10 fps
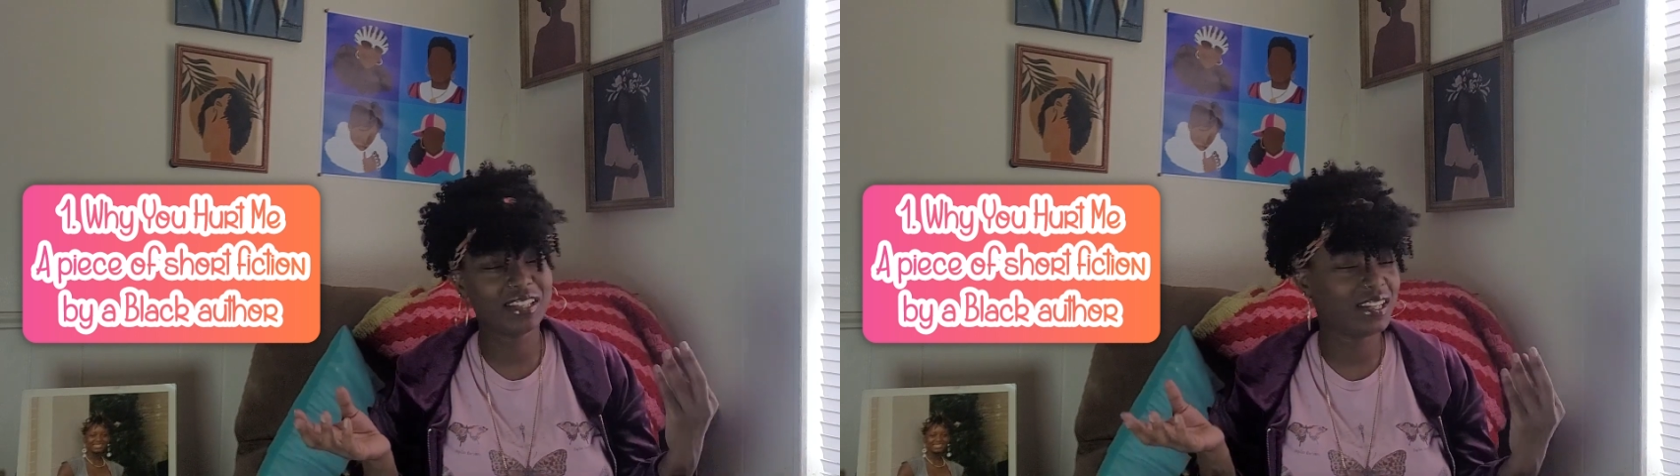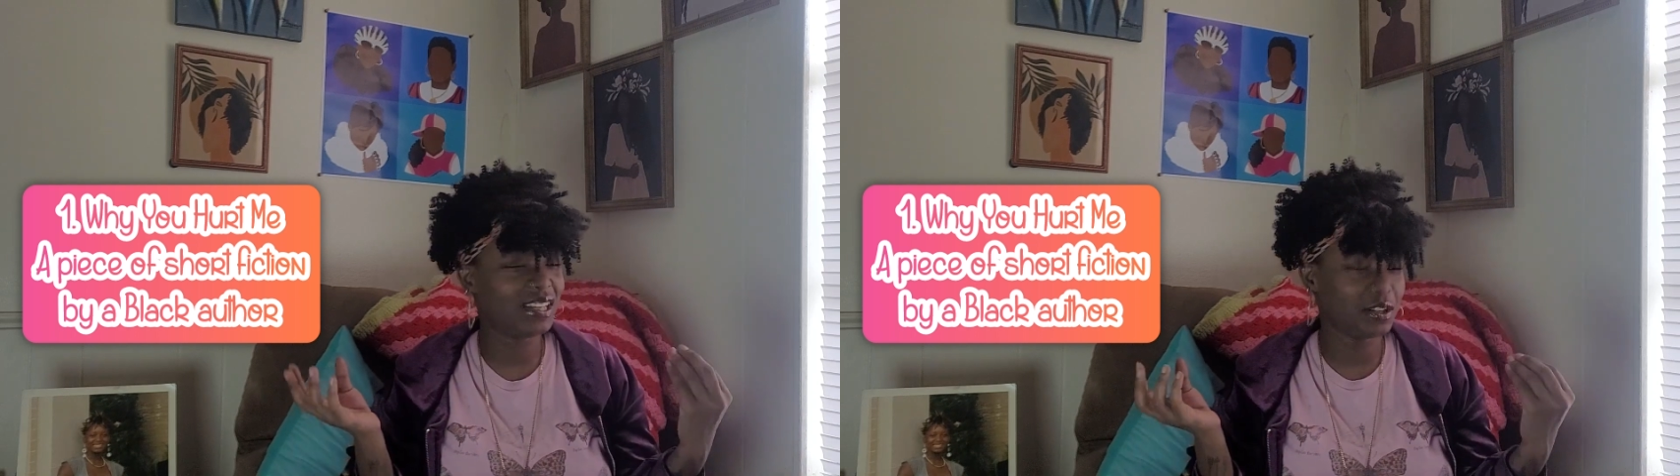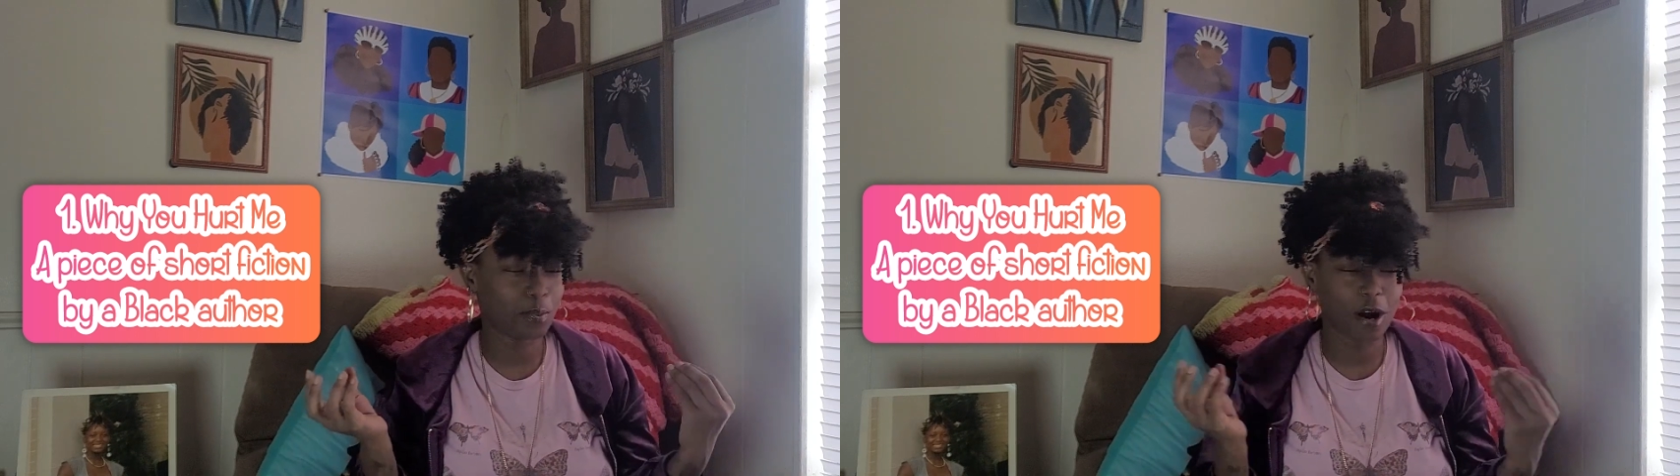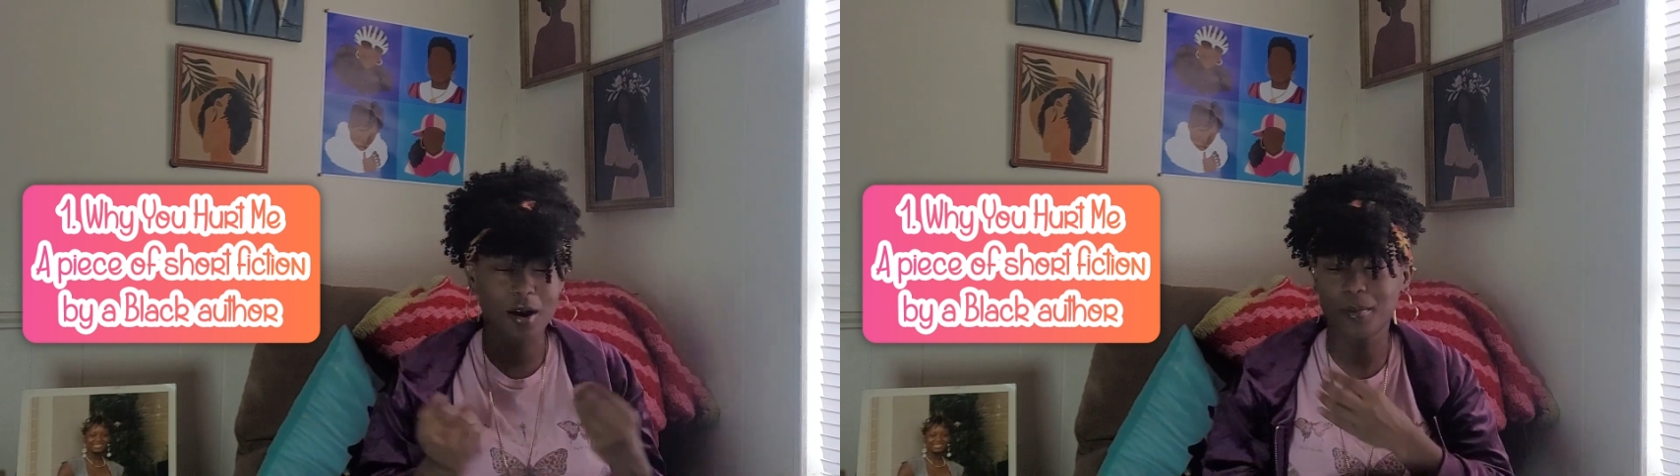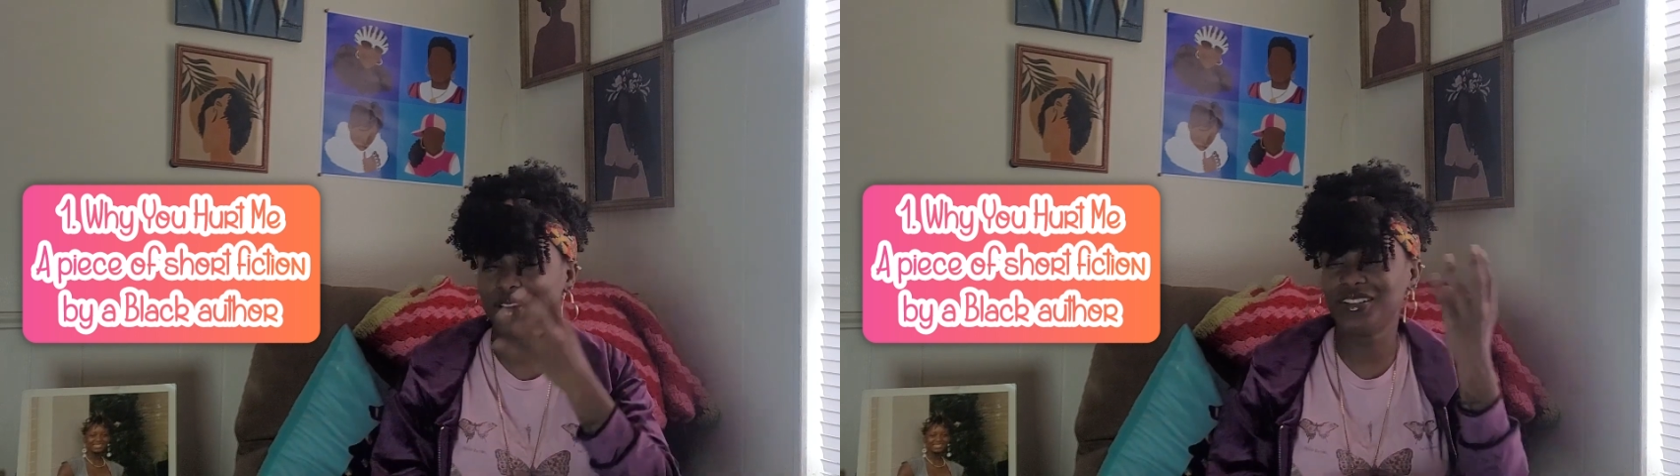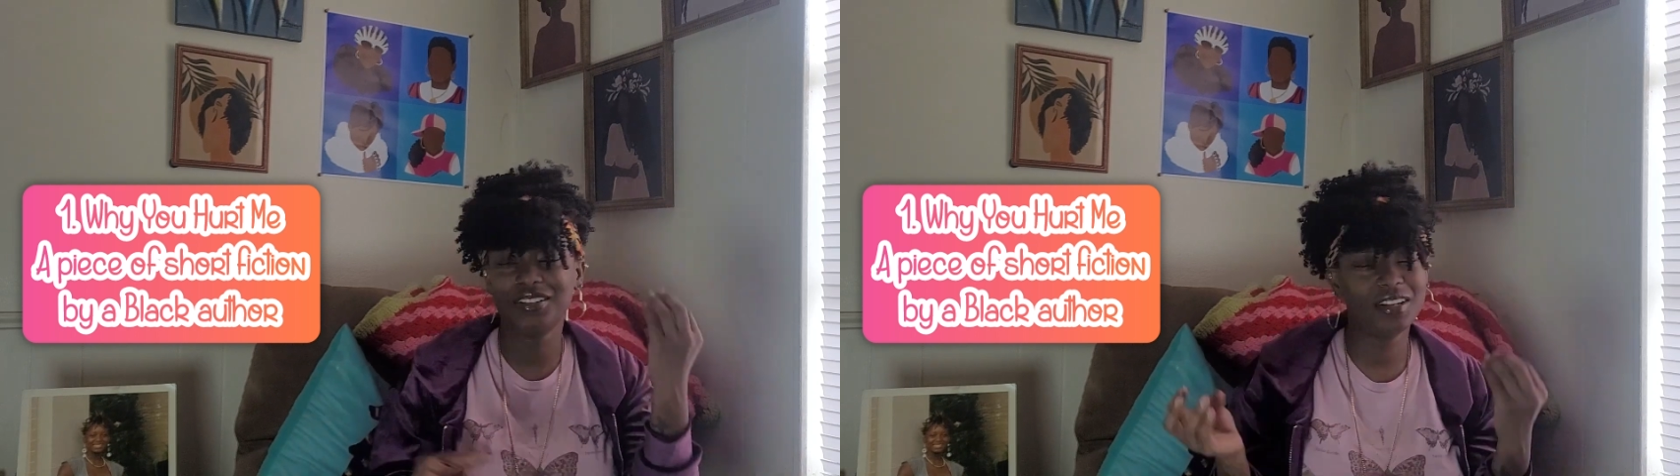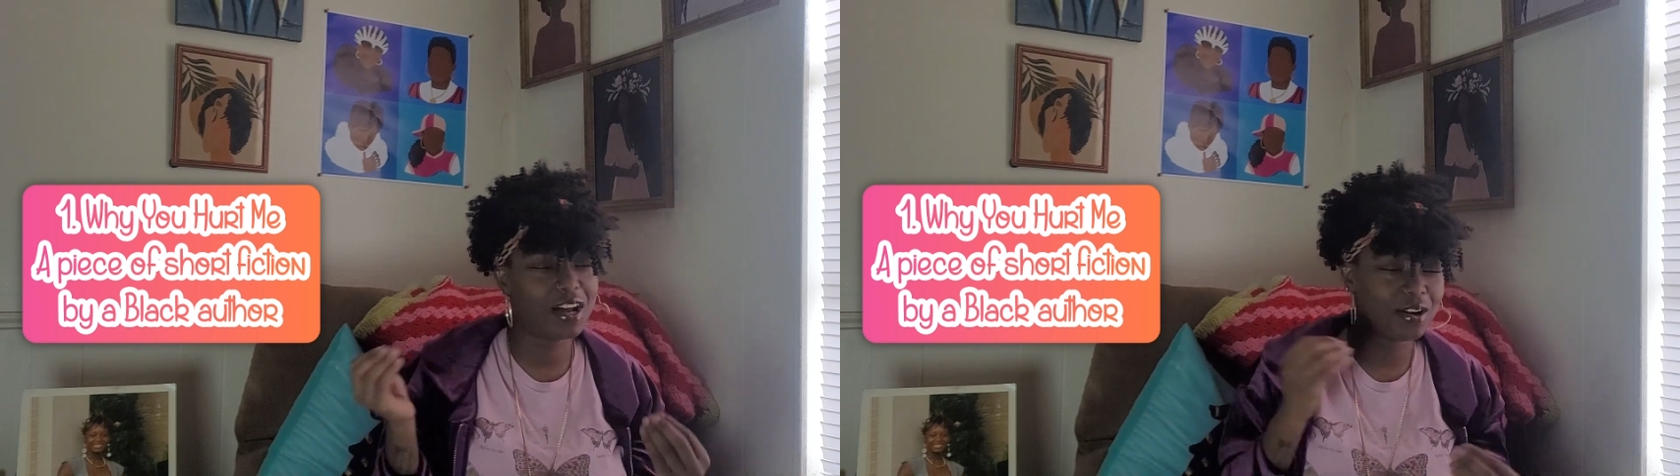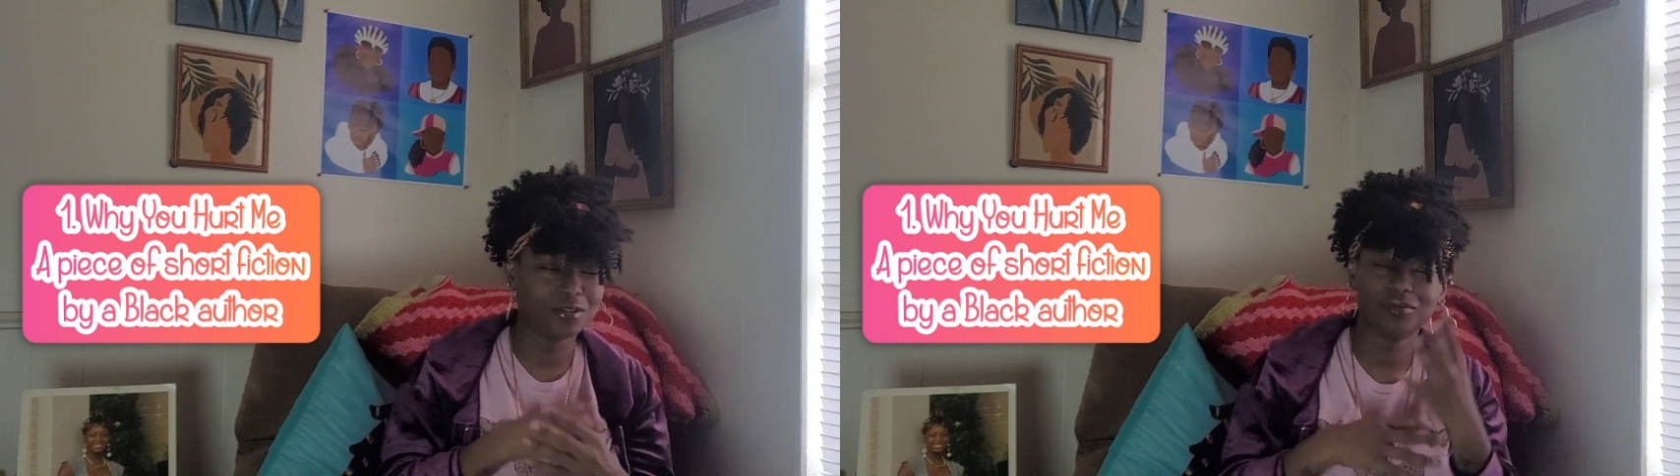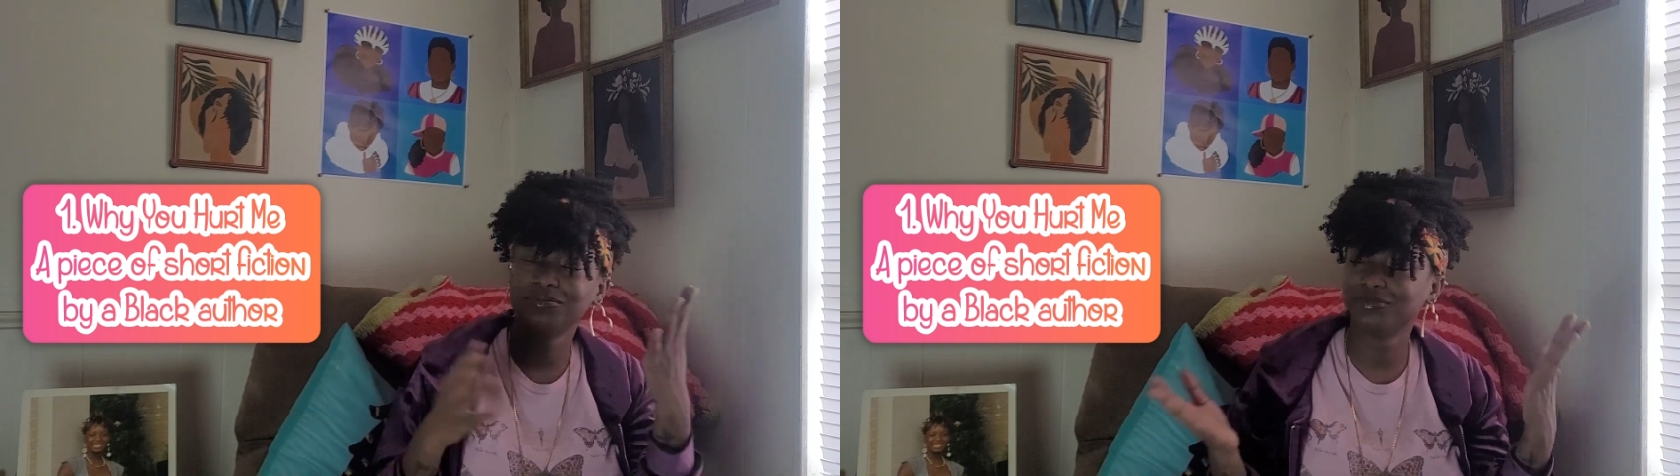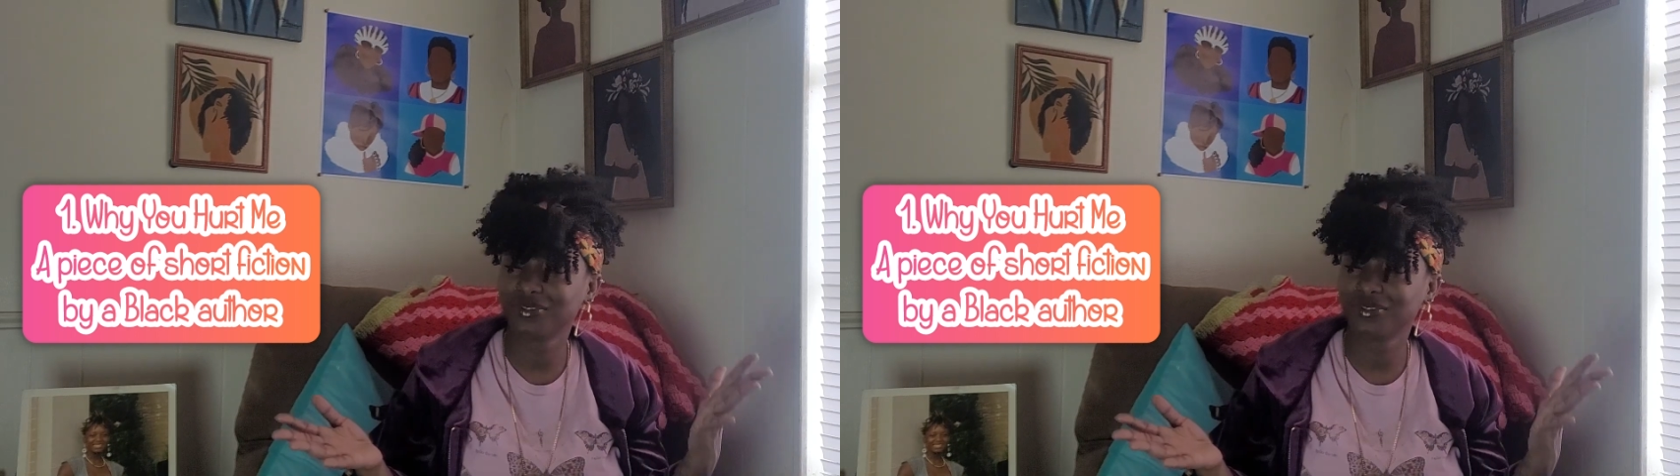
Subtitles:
each prompt, but you know,